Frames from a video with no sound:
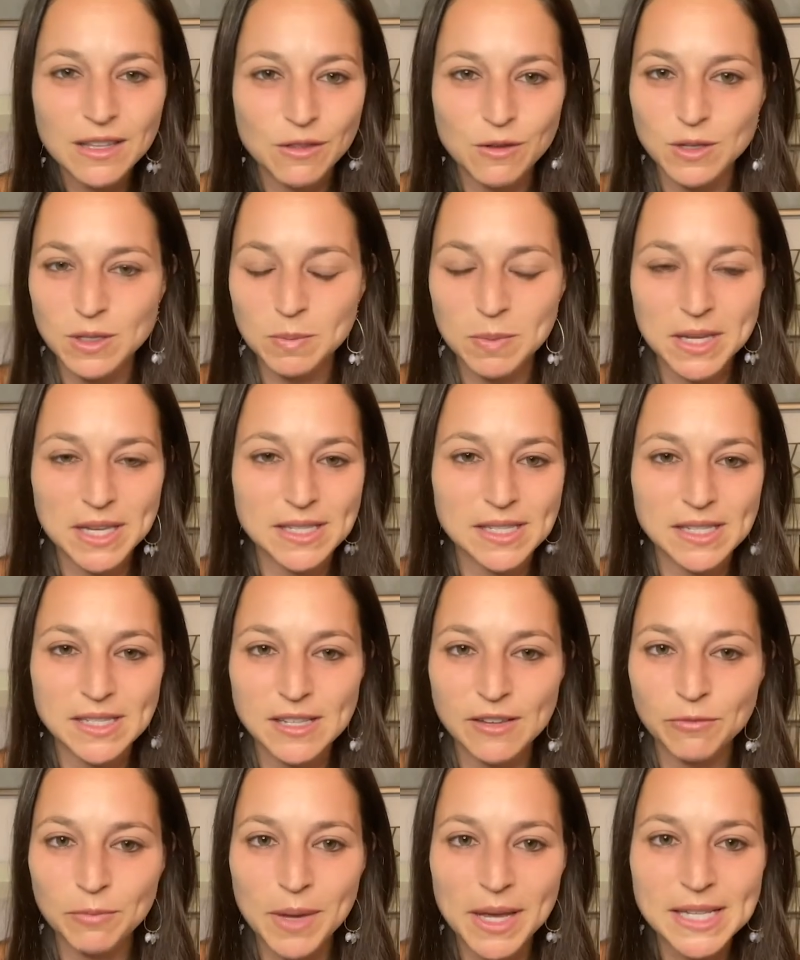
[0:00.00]
those pieces
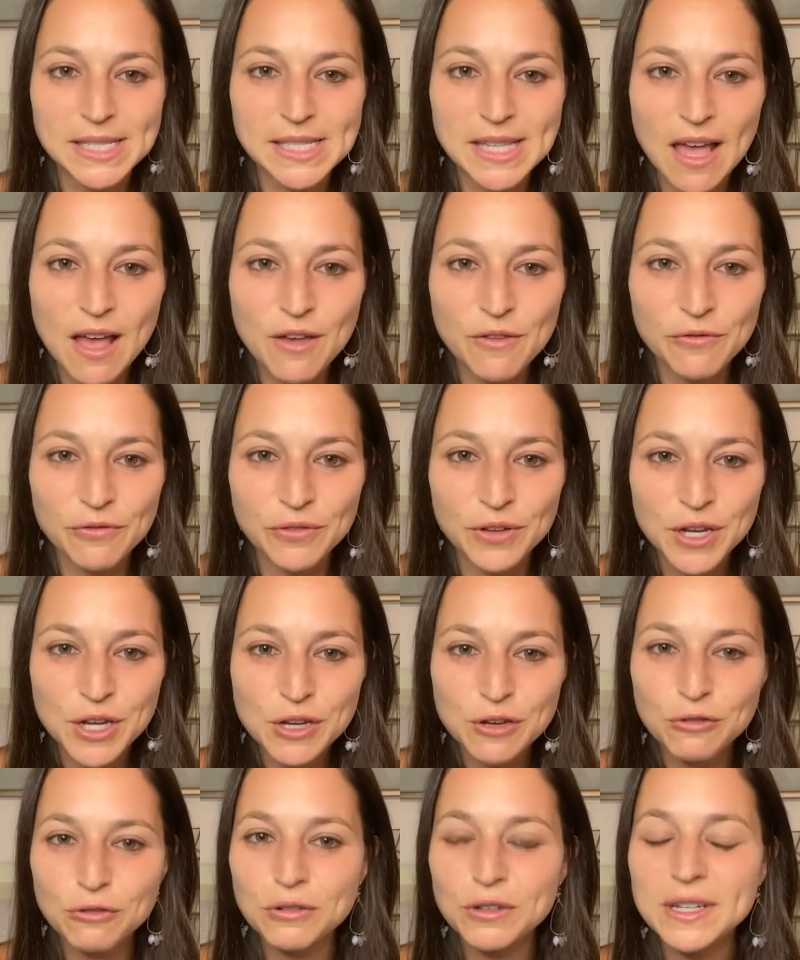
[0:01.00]
of myself,
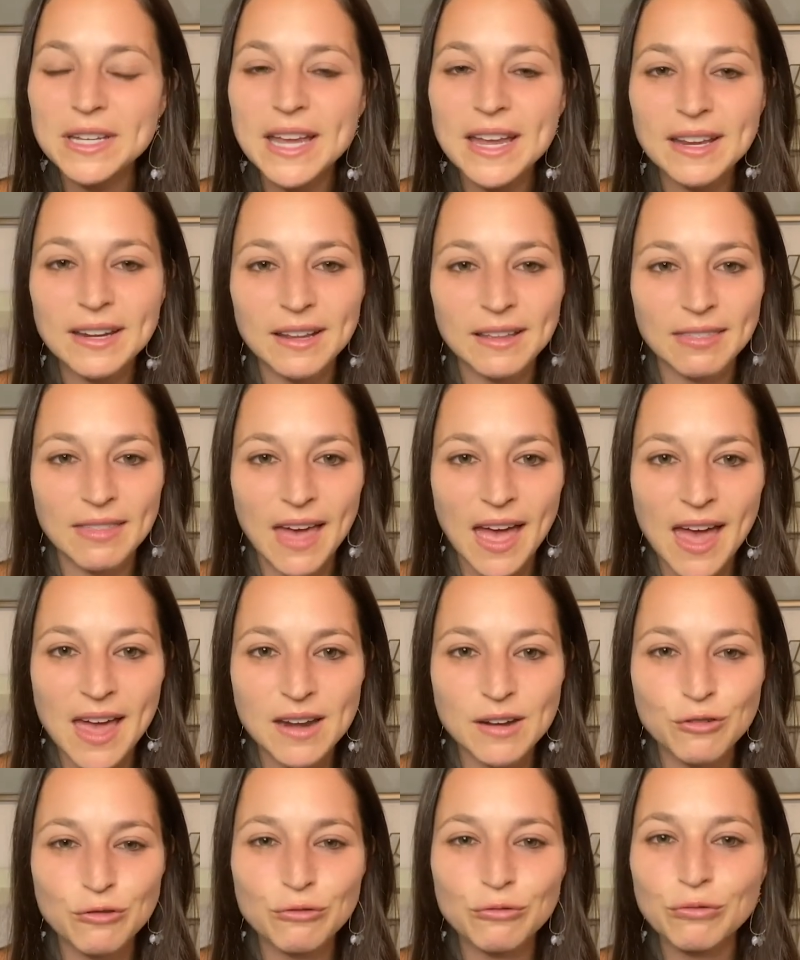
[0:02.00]
creating
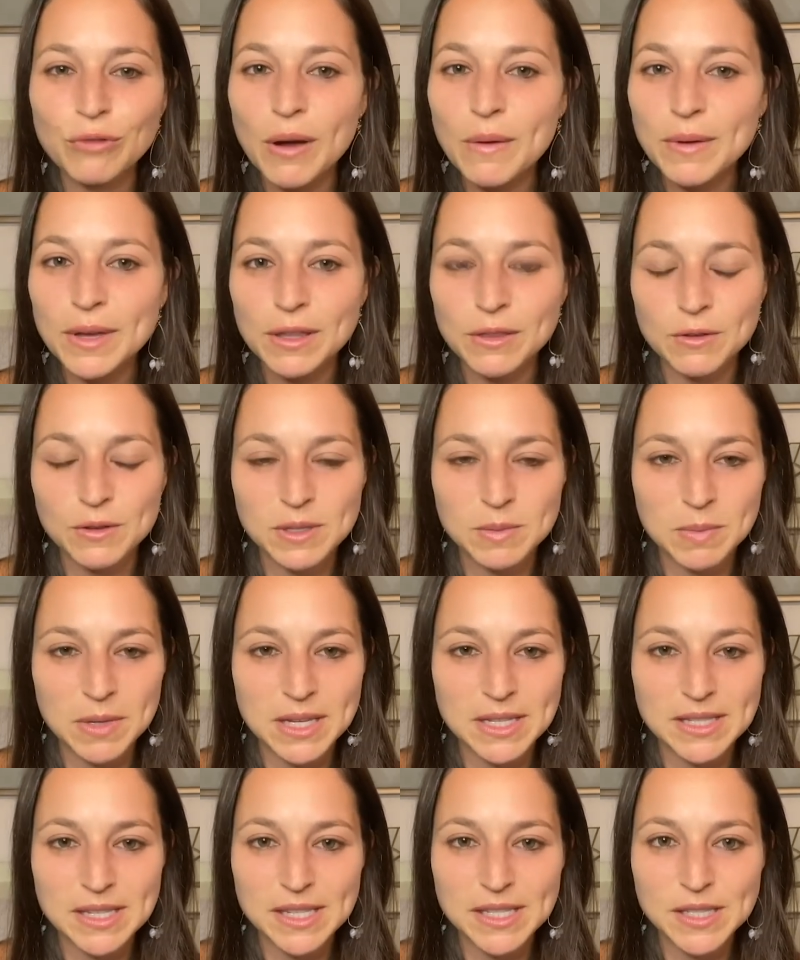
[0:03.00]
that, growing those
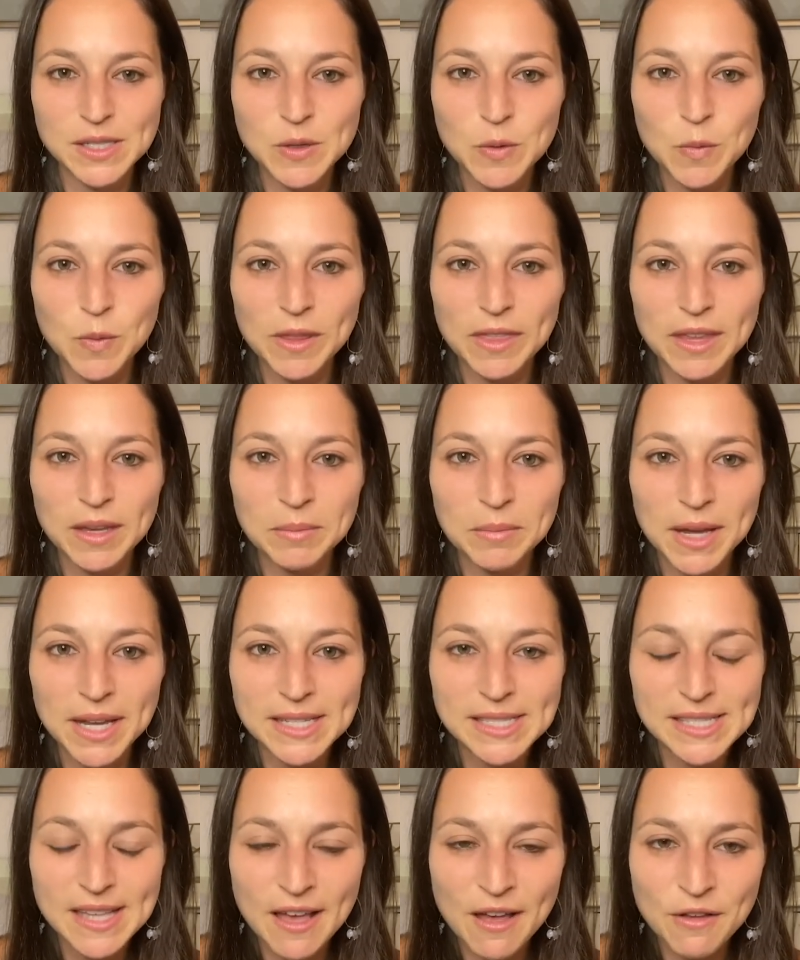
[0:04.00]
pieces within
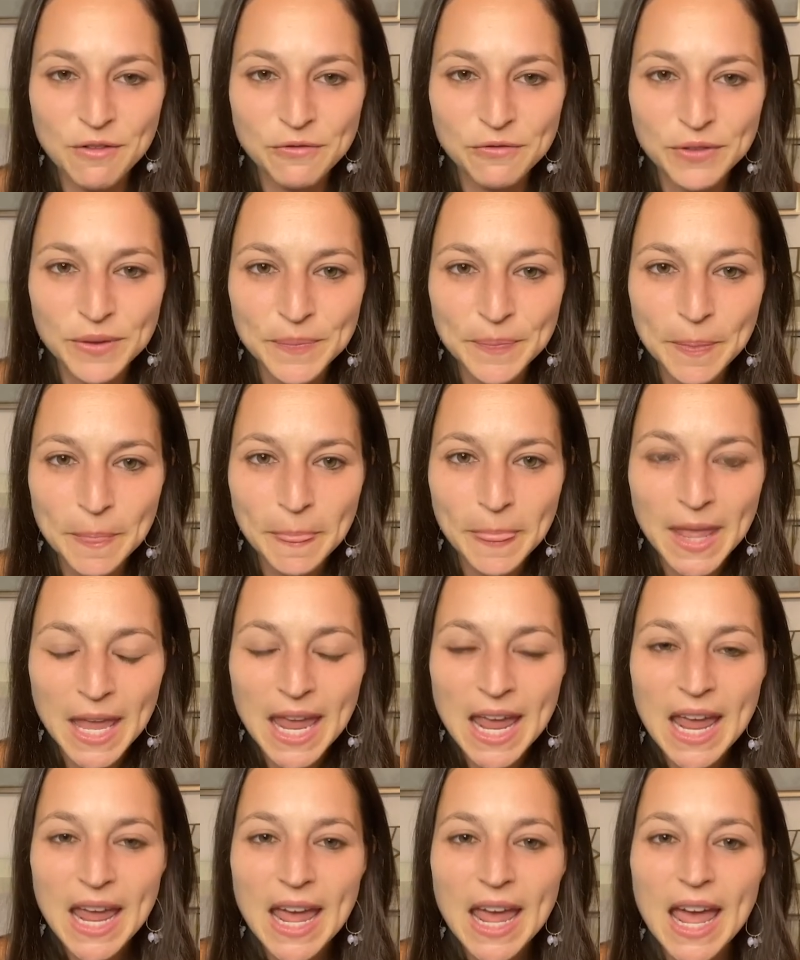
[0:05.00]
myself,
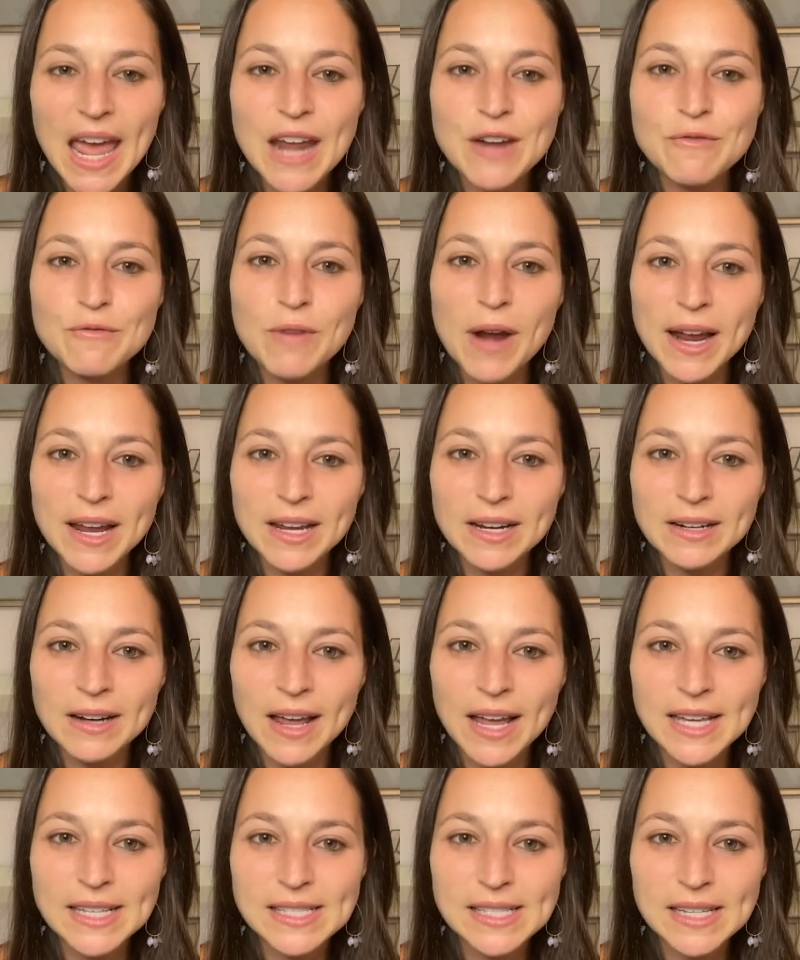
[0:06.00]
and
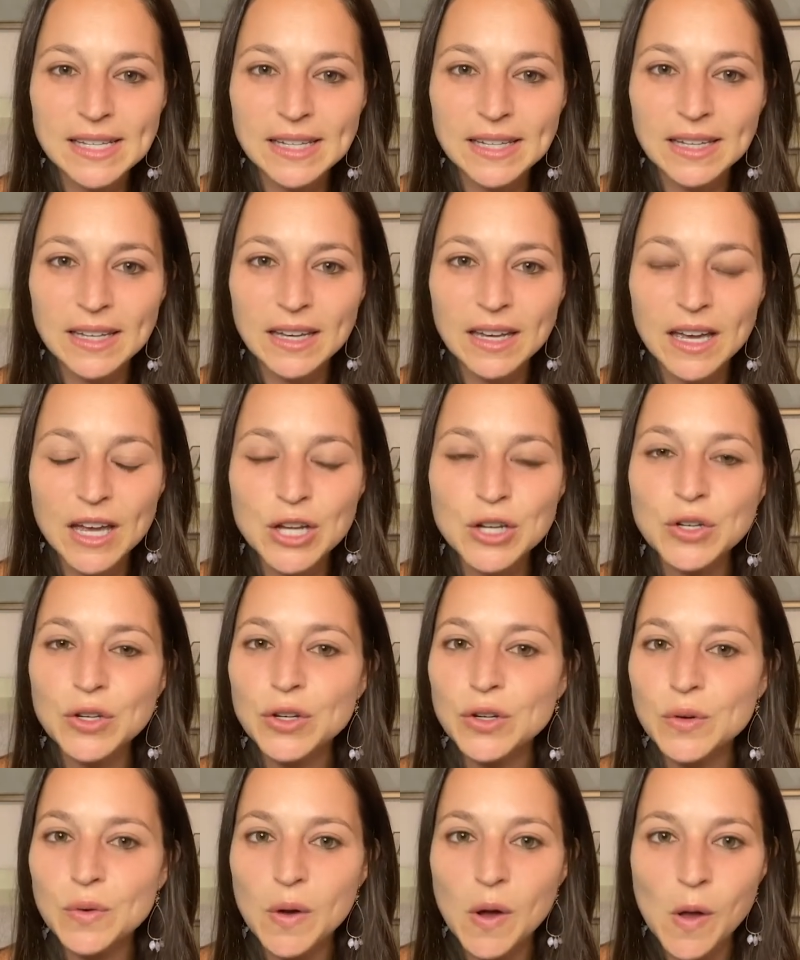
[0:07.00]
recognizing a
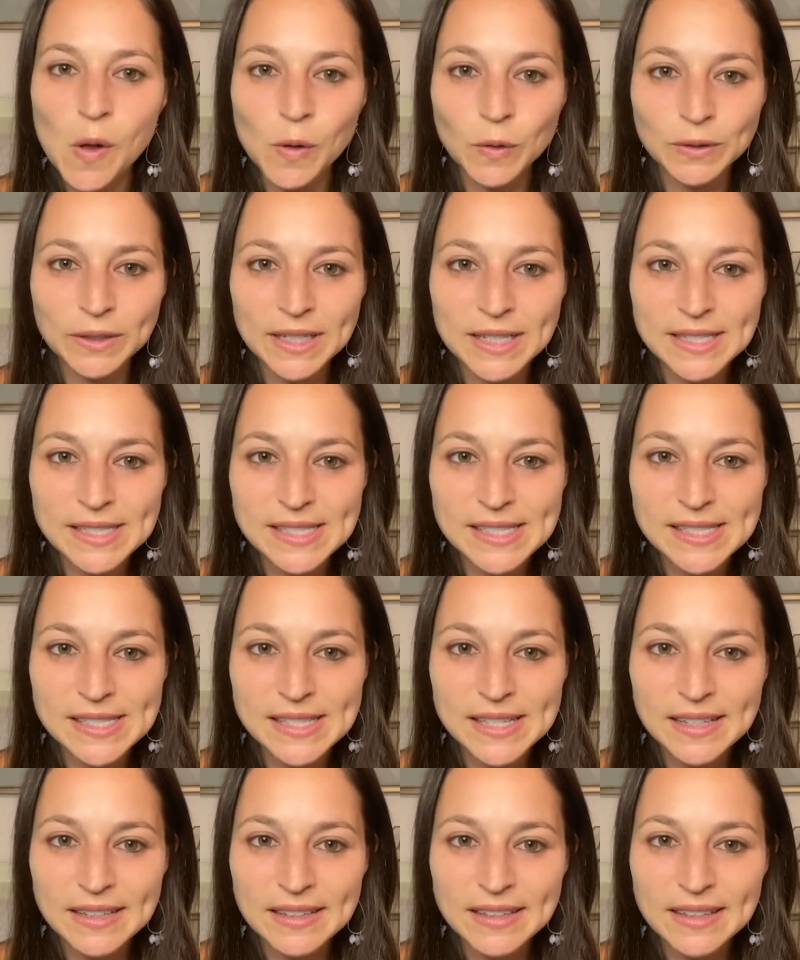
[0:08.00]
new
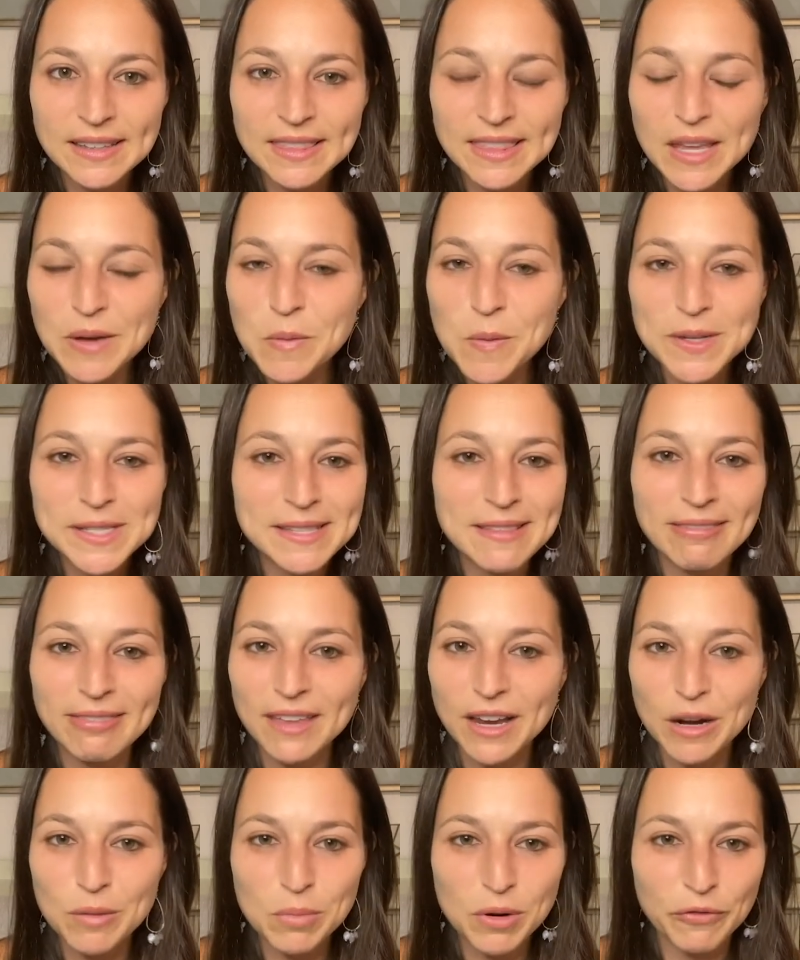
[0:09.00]
wholeness that wasn't
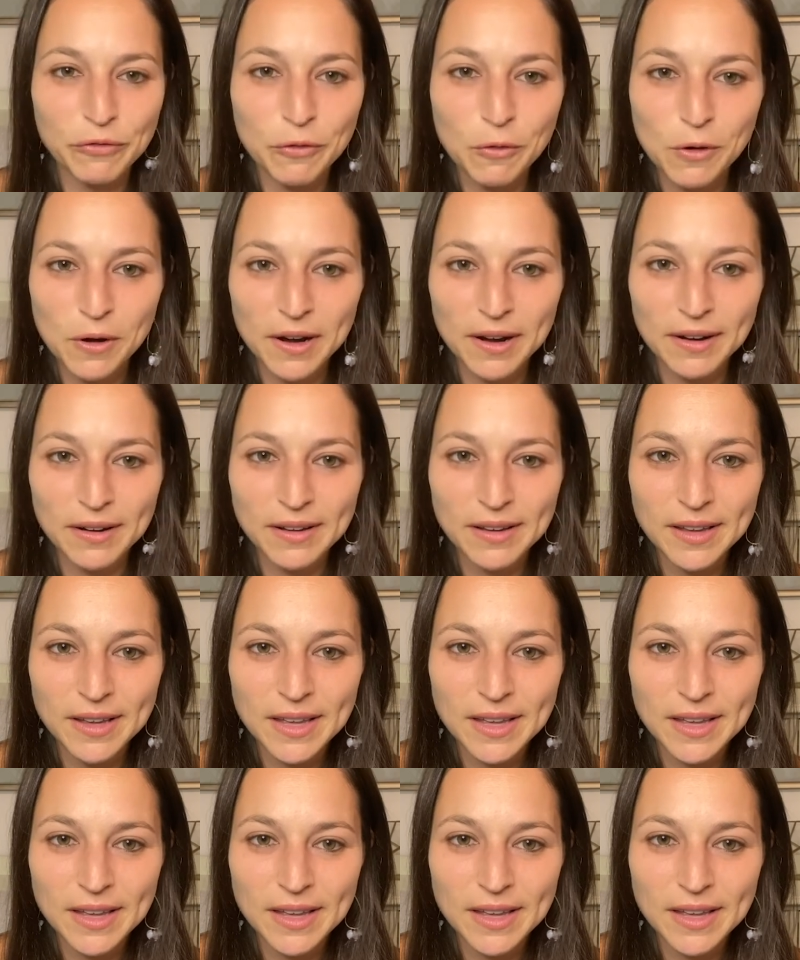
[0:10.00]
there before.